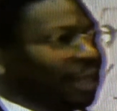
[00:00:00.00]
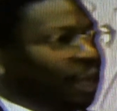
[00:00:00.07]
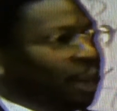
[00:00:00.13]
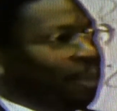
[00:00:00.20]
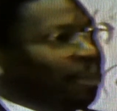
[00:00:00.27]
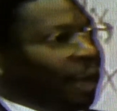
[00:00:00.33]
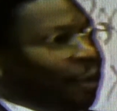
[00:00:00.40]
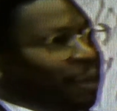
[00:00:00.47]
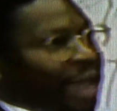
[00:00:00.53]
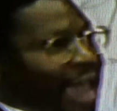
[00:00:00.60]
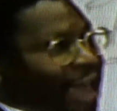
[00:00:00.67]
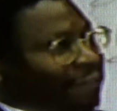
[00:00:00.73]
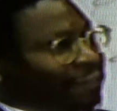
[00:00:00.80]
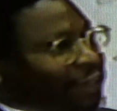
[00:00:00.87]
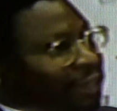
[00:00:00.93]
But we
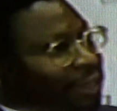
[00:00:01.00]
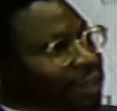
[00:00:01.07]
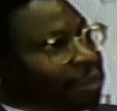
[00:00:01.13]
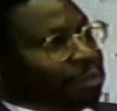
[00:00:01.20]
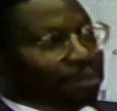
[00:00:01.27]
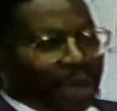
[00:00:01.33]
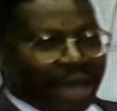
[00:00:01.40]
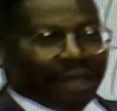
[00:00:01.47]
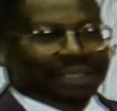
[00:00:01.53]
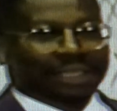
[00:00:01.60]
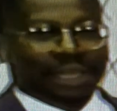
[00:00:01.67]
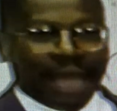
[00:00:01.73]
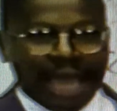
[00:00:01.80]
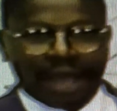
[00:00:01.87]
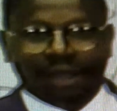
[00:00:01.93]
have to balance
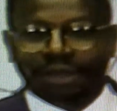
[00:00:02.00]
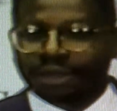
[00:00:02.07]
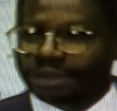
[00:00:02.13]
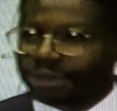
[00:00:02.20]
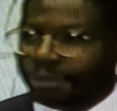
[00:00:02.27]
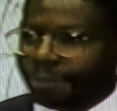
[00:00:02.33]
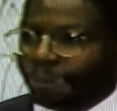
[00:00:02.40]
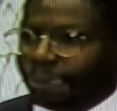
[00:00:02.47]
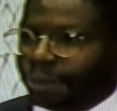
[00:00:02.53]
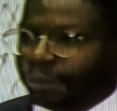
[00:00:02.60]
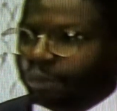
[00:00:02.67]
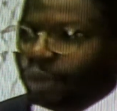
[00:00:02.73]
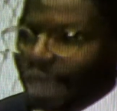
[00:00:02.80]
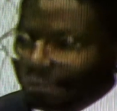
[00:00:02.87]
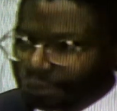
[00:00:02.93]
it out.
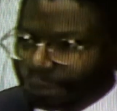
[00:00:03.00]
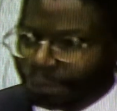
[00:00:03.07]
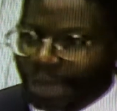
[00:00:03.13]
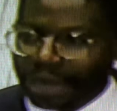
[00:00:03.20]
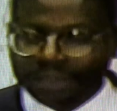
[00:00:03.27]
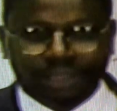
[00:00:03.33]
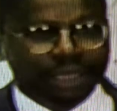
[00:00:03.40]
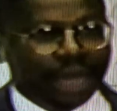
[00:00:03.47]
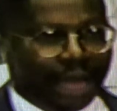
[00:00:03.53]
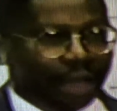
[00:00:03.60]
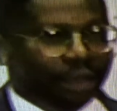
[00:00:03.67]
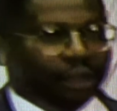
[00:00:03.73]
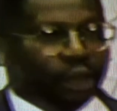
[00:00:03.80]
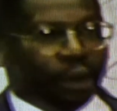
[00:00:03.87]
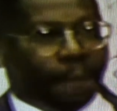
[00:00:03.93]
We have to balance it
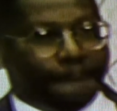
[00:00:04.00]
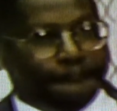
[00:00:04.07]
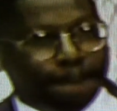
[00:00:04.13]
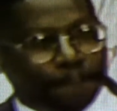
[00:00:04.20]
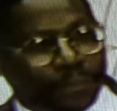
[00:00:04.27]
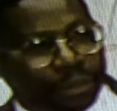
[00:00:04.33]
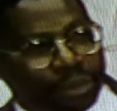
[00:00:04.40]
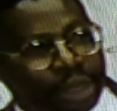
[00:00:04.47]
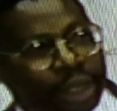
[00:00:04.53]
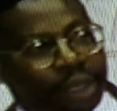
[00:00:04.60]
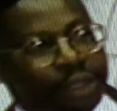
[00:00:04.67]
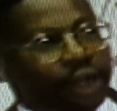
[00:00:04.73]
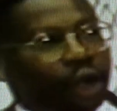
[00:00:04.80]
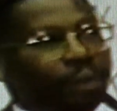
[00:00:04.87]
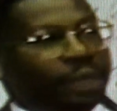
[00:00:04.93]
out.
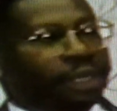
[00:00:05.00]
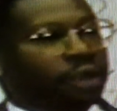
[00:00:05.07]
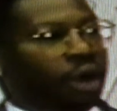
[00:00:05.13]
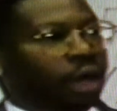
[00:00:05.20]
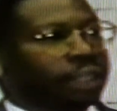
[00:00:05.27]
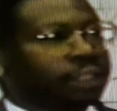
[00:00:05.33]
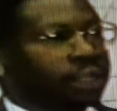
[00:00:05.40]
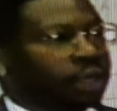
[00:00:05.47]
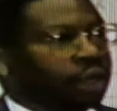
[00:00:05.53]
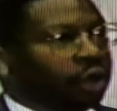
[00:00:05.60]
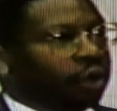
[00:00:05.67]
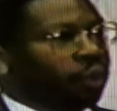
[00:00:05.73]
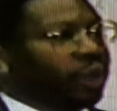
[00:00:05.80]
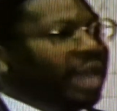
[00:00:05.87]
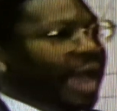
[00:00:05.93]
You know, because
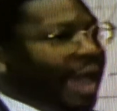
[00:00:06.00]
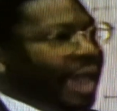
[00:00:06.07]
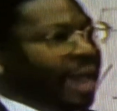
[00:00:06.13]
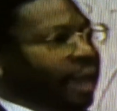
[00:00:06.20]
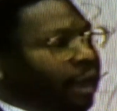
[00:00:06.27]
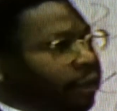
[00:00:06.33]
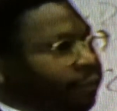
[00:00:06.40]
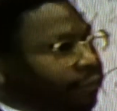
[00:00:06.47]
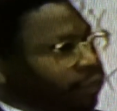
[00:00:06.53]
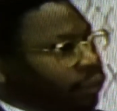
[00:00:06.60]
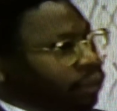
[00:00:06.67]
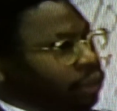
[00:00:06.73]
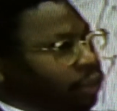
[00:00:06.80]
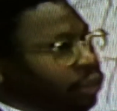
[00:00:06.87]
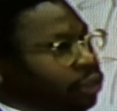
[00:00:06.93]
we have
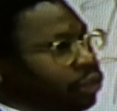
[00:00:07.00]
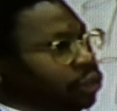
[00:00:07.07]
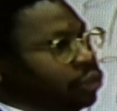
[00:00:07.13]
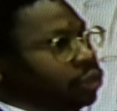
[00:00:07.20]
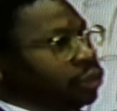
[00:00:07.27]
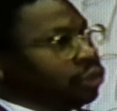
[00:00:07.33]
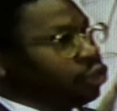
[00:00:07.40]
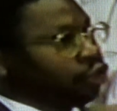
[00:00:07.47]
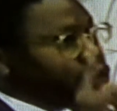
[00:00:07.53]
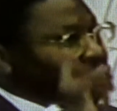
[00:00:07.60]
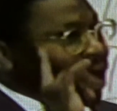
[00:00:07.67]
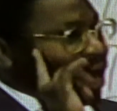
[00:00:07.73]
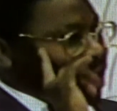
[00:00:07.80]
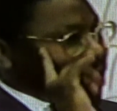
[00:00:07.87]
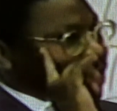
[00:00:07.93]
2
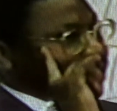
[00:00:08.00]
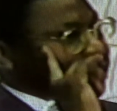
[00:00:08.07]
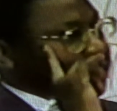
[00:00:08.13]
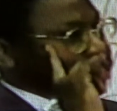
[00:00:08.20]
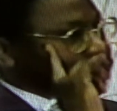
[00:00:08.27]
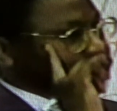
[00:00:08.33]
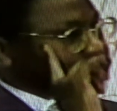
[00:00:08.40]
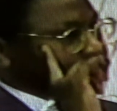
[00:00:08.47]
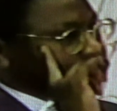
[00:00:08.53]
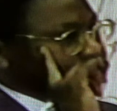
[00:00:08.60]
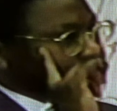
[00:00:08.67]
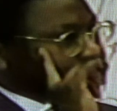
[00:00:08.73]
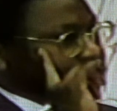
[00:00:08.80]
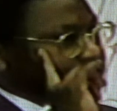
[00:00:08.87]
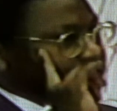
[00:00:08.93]
eyes,
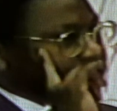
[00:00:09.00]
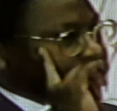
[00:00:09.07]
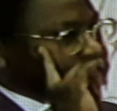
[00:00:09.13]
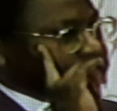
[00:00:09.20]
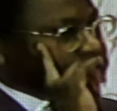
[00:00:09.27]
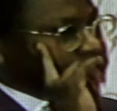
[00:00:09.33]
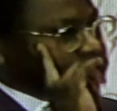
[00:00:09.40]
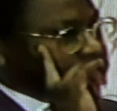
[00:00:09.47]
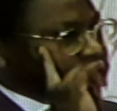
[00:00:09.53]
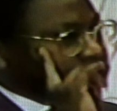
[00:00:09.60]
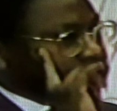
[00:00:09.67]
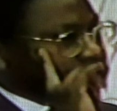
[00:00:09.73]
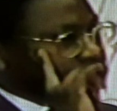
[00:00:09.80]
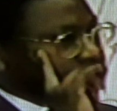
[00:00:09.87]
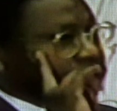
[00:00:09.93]
right?
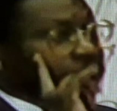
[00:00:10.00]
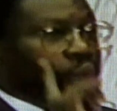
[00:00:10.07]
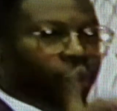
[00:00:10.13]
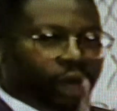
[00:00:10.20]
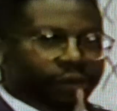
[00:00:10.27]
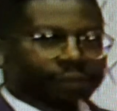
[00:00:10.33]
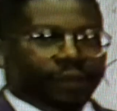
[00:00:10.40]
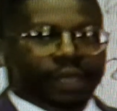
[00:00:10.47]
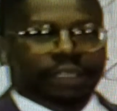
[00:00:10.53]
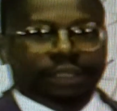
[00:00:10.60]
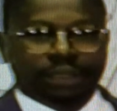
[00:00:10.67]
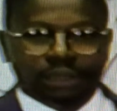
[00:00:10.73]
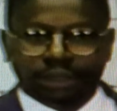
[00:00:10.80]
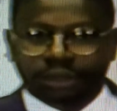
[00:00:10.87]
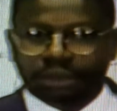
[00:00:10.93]
But one vision
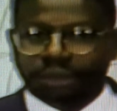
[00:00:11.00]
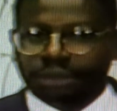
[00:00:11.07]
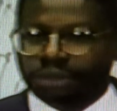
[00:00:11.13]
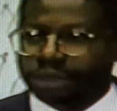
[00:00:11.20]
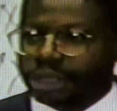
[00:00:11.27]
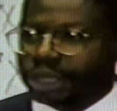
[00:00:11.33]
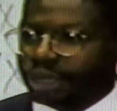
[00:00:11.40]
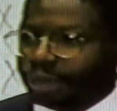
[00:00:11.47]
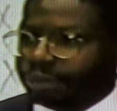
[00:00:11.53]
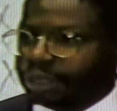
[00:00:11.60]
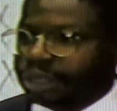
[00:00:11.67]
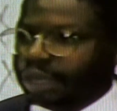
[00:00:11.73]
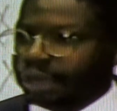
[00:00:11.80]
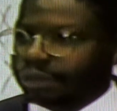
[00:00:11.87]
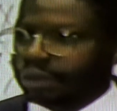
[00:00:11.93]
come
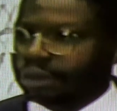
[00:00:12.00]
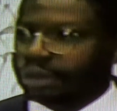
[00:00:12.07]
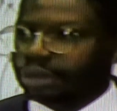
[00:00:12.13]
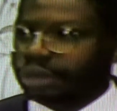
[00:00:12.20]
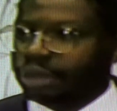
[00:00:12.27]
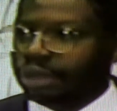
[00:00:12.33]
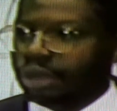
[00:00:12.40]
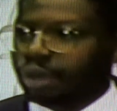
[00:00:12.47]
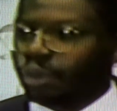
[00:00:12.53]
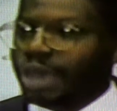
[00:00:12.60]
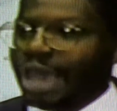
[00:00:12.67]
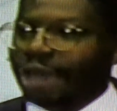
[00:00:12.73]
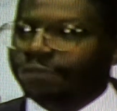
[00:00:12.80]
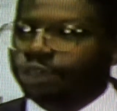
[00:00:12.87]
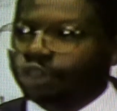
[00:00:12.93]
together. We
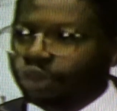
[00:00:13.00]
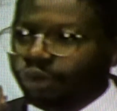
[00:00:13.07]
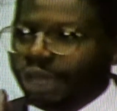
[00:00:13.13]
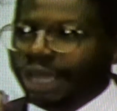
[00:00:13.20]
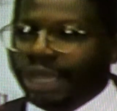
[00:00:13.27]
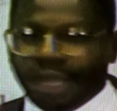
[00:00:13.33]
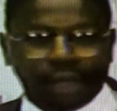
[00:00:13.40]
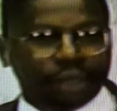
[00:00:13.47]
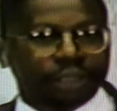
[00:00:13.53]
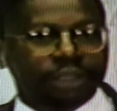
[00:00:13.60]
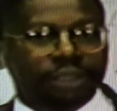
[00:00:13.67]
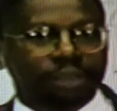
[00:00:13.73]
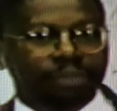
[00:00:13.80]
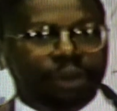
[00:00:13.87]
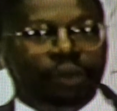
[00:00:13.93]
have 2 ears,
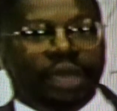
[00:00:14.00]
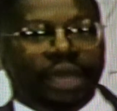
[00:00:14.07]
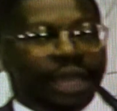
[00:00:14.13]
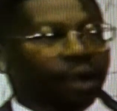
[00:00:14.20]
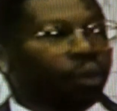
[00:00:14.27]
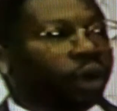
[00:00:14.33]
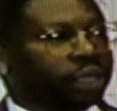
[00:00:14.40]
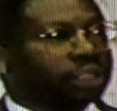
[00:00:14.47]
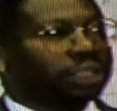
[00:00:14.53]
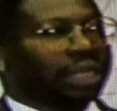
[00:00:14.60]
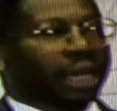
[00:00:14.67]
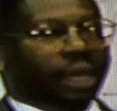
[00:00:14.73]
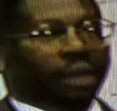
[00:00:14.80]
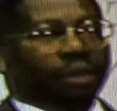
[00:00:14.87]
but we hear one sound.